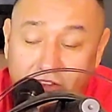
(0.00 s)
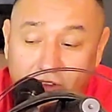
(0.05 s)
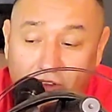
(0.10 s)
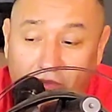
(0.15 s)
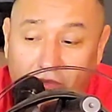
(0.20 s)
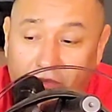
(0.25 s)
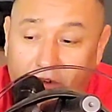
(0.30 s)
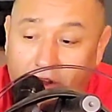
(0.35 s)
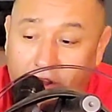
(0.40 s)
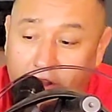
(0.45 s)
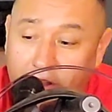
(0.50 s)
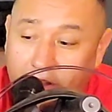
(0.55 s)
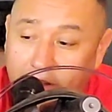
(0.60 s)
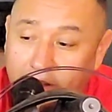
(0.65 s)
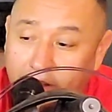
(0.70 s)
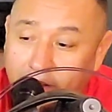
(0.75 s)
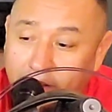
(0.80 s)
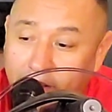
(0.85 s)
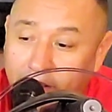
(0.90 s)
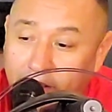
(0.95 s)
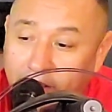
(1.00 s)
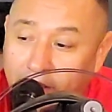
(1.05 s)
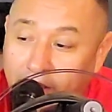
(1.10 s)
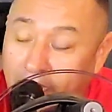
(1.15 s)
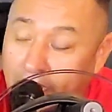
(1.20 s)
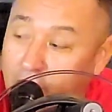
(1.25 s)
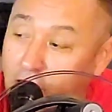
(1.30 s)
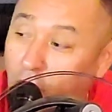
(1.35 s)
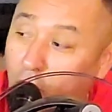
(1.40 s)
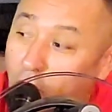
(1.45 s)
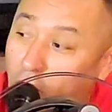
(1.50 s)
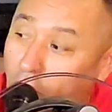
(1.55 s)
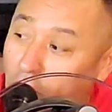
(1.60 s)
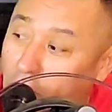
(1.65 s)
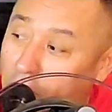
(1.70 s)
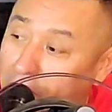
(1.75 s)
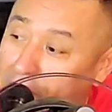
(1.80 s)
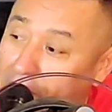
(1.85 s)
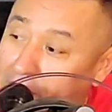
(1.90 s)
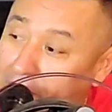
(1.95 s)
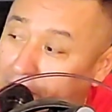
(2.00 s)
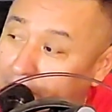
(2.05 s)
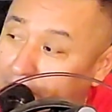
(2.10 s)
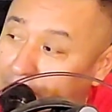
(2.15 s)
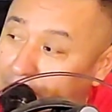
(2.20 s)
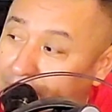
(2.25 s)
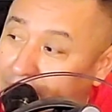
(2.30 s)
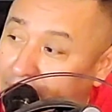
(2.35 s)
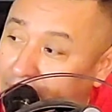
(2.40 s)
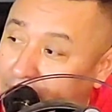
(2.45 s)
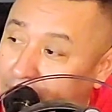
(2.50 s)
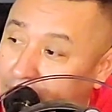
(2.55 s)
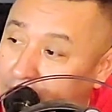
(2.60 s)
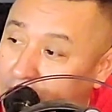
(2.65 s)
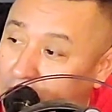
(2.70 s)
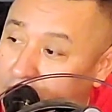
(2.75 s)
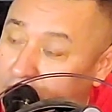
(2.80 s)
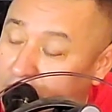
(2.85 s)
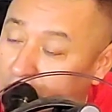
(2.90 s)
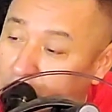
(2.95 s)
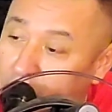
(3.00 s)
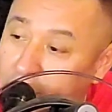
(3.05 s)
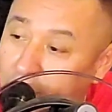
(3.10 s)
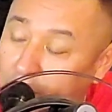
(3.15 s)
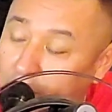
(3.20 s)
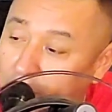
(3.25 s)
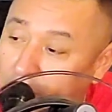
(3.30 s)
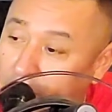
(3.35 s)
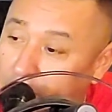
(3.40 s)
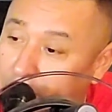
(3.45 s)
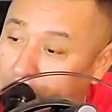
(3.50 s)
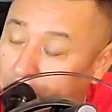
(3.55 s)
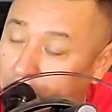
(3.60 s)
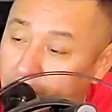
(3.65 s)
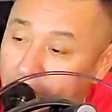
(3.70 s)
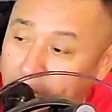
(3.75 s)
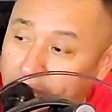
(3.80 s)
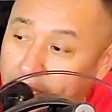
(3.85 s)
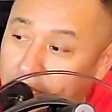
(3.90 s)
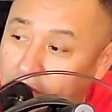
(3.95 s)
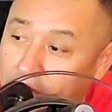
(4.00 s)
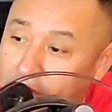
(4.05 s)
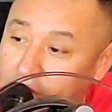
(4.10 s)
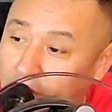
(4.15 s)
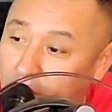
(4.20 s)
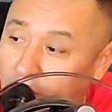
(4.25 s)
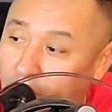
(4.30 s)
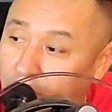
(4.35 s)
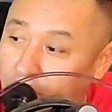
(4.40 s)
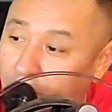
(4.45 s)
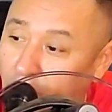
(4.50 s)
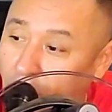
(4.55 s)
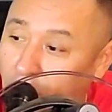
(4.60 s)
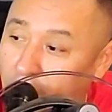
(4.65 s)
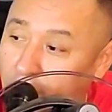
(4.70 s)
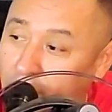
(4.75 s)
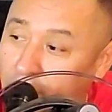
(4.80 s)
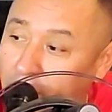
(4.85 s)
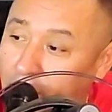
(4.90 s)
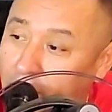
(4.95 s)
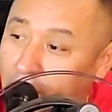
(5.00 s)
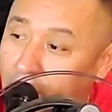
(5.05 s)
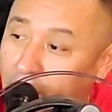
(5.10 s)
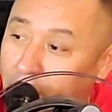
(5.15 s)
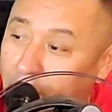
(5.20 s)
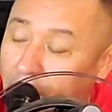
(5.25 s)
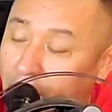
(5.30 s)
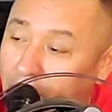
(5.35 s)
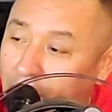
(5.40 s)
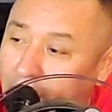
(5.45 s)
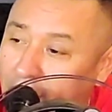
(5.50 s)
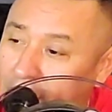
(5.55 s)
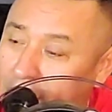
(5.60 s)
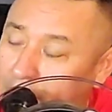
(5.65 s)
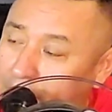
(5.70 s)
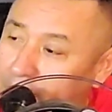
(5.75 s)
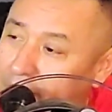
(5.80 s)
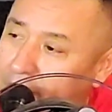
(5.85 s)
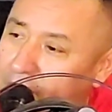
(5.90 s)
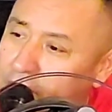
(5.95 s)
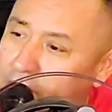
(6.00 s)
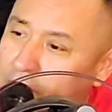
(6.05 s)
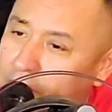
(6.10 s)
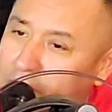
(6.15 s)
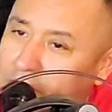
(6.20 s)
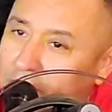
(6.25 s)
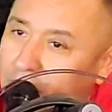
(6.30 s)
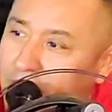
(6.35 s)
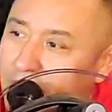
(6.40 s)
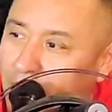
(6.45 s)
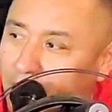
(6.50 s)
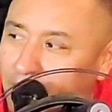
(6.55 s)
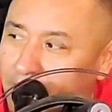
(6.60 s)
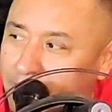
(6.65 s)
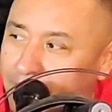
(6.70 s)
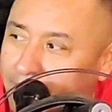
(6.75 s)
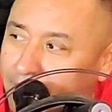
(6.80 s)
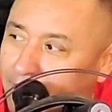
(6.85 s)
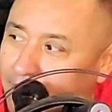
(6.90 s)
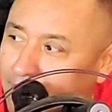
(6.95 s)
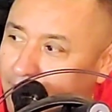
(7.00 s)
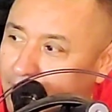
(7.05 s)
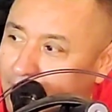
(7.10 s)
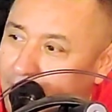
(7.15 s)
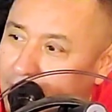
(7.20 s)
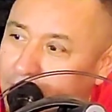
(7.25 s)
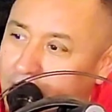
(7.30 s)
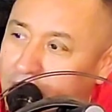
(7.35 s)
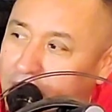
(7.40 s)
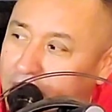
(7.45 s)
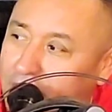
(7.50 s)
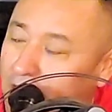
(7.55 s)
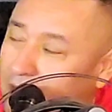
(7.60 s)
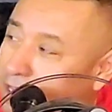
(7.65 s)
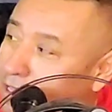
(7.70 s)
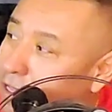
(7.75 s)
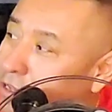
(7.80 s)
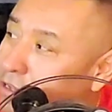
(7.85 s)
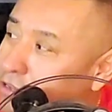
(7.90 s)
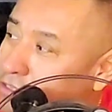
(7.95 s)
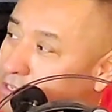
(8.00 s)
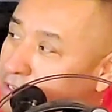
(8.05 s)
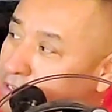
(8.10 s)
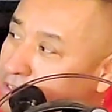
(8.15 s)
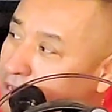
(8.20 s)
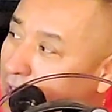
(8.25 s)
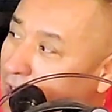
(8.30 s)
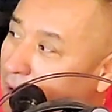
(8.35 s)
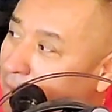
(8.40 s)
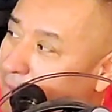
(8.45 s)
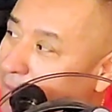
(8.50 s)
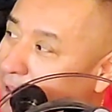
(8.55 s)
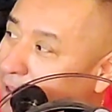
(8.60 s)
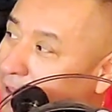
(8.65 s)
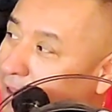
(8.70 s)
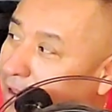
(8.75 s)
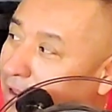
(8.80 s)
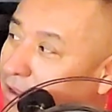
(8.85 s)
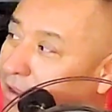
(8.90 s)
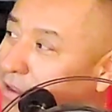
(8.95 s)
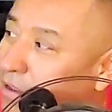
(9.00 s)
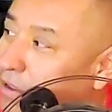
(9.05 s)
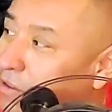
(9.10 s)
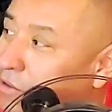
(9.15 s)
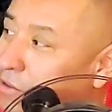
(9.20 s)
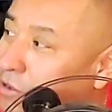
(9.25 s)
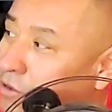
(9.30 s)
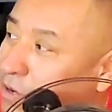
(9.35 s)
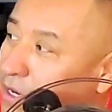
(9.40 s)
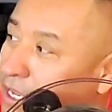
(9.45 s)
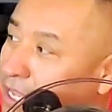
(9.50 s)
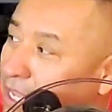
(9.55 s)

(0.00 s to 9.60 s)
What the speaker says: so far. Like you'll go in there and then you'll say, okay, ready, boom, and then you start recording, and I'm thinking to myself, okay, what's he doing? And then he says, stop, and then you say, stop, do it